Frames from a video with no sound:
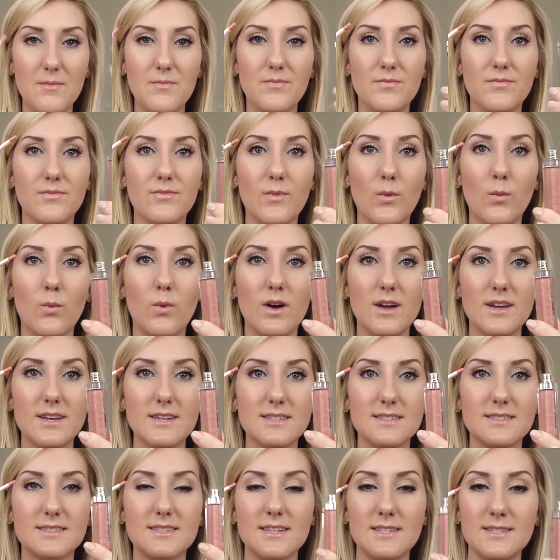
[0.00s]

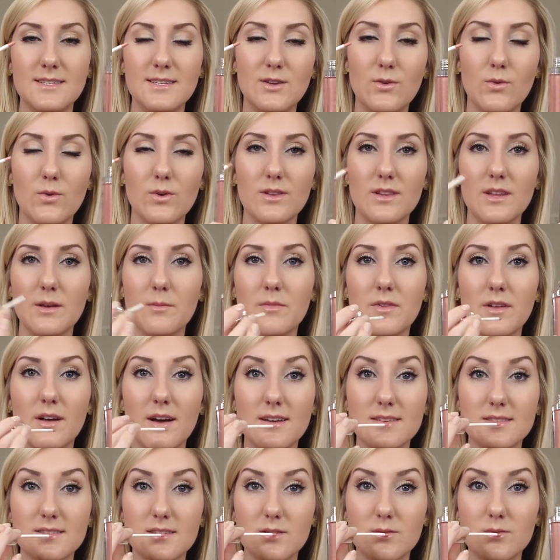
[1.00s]
was a Dior lip
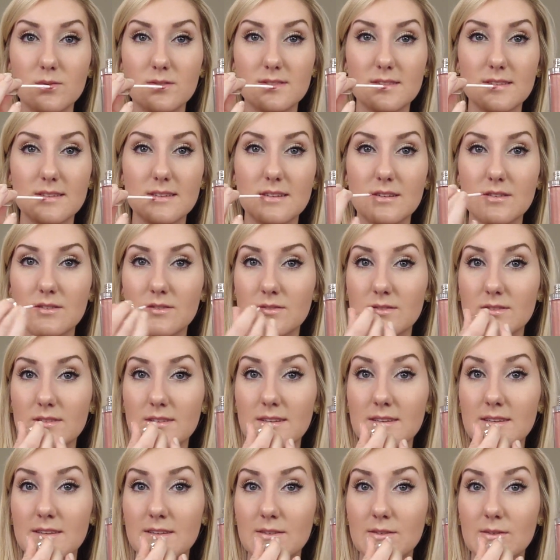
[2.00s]
gloss, and it was like
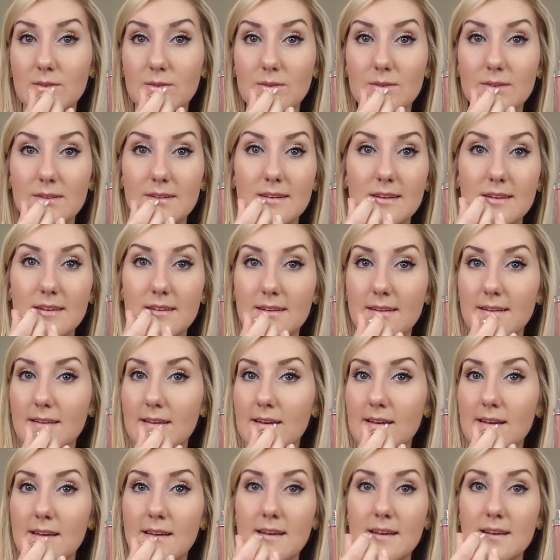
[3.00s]
really nude.
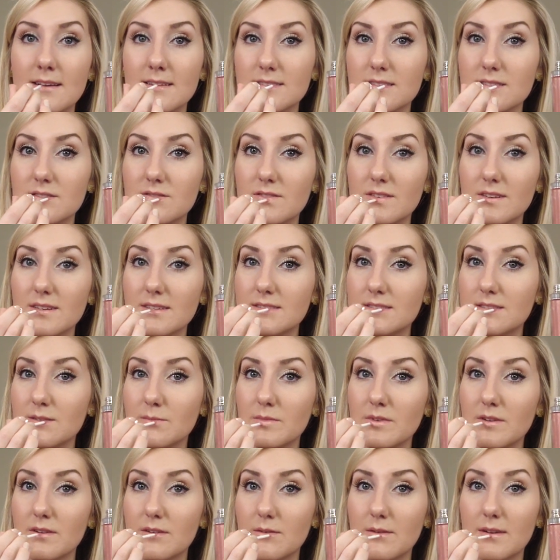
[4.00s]
This is very
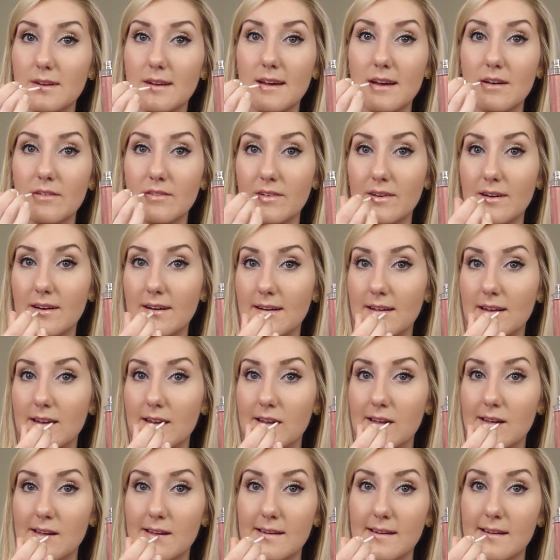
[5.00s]
similar to what I have
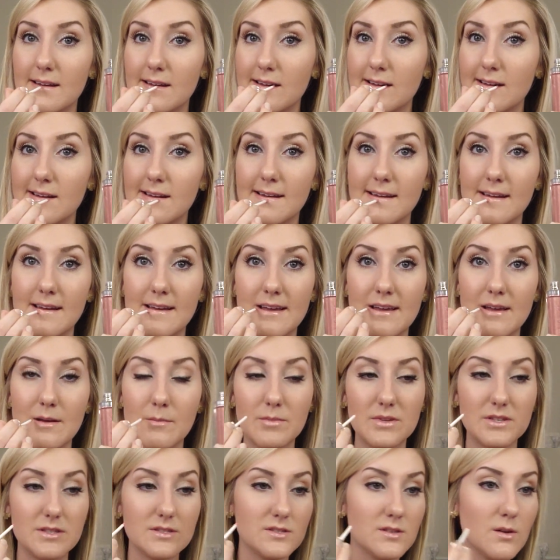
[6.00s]
on,
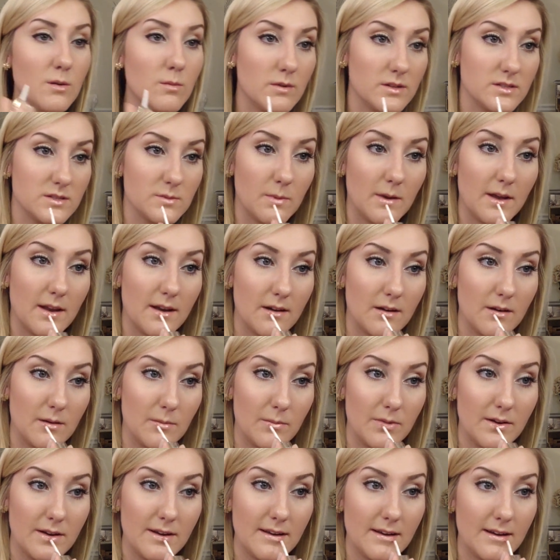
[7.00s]
but so much better
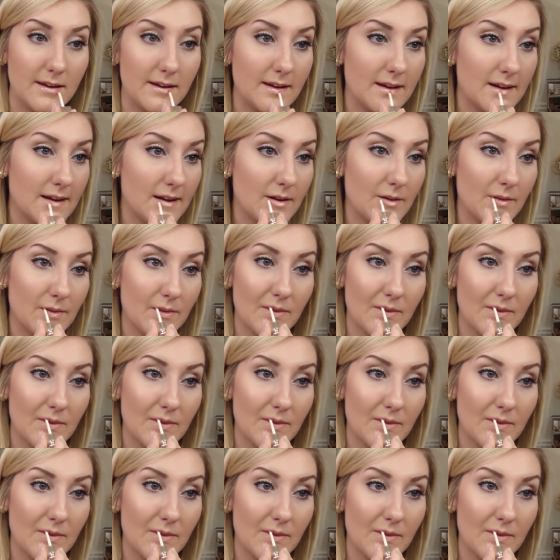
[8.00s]
and prettier.